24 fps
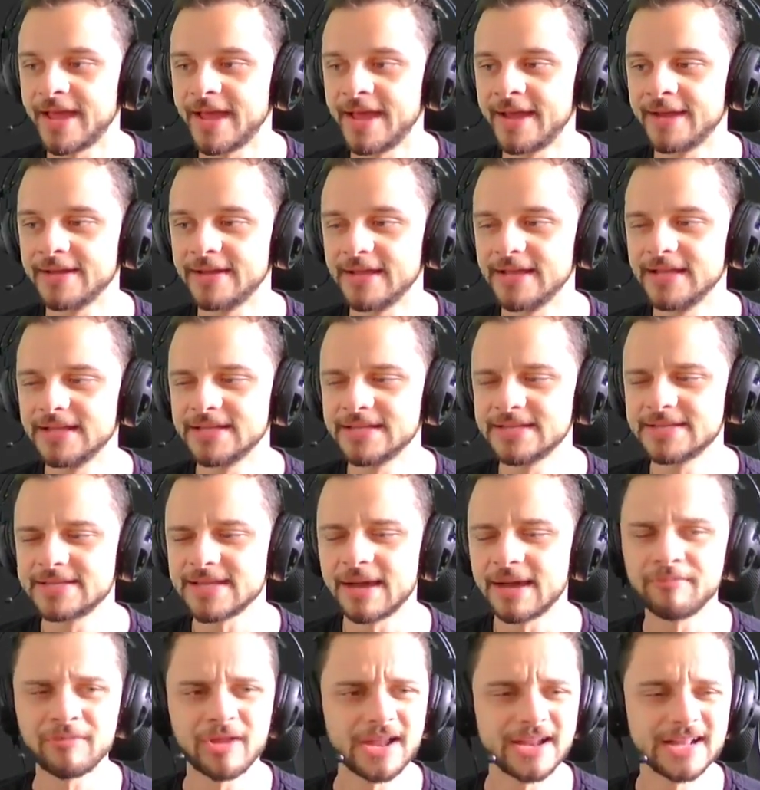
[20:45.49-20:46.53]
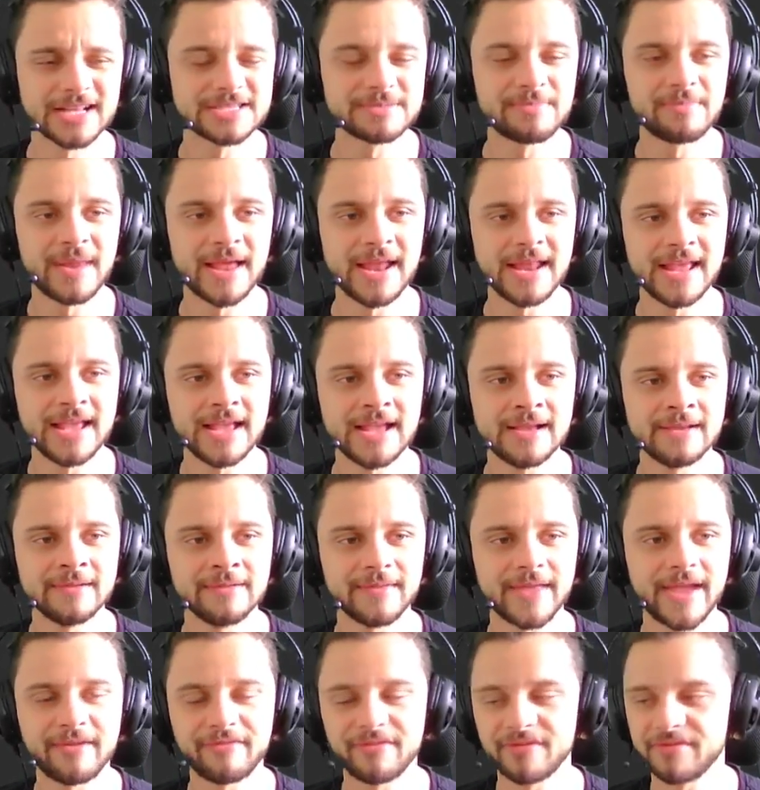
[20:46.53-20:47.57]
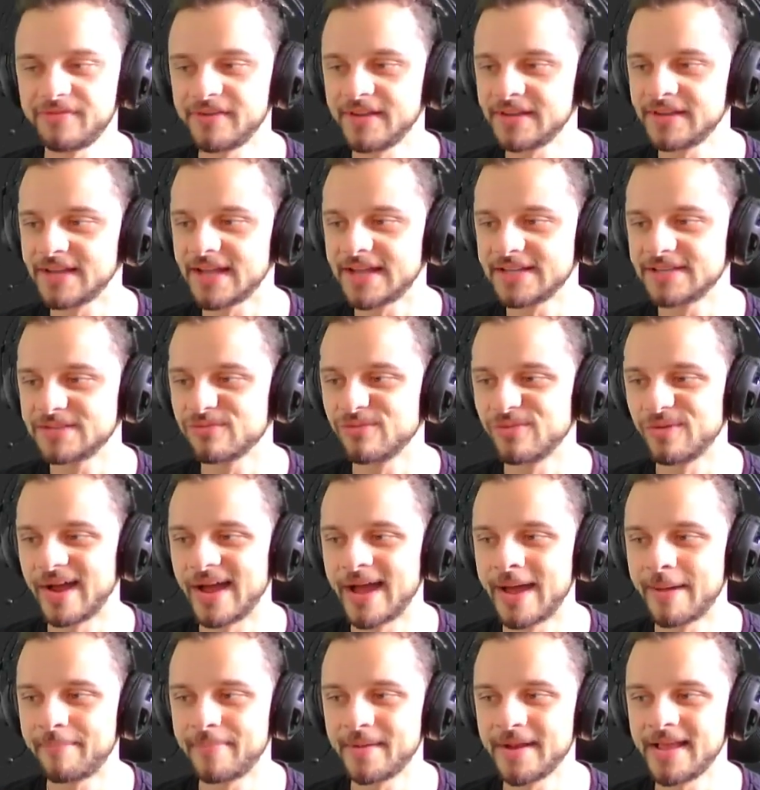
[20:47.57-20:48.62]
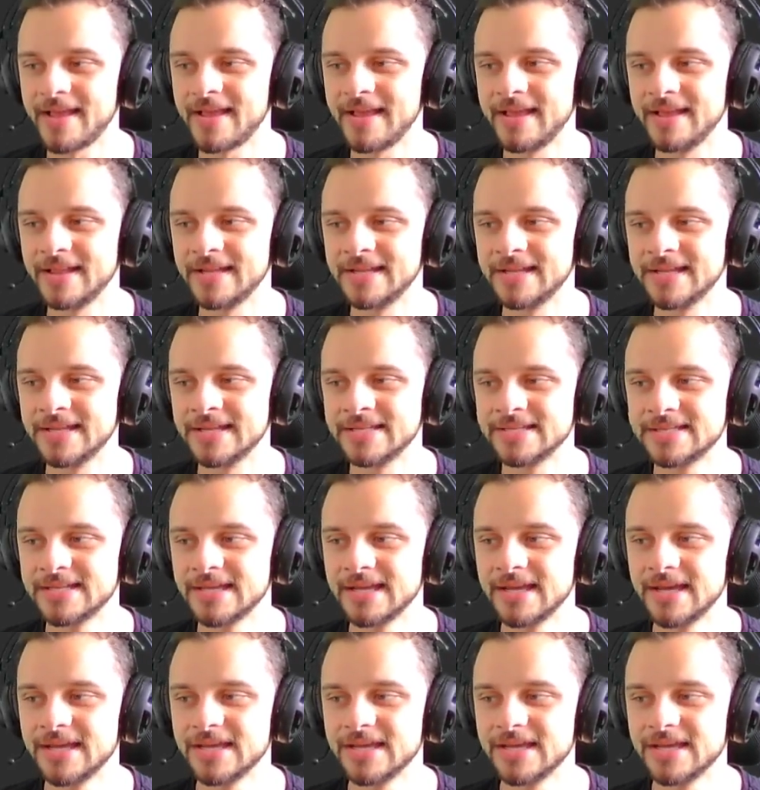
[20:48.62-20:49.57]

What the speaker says: and in this I'm not explaining everything that's happening in this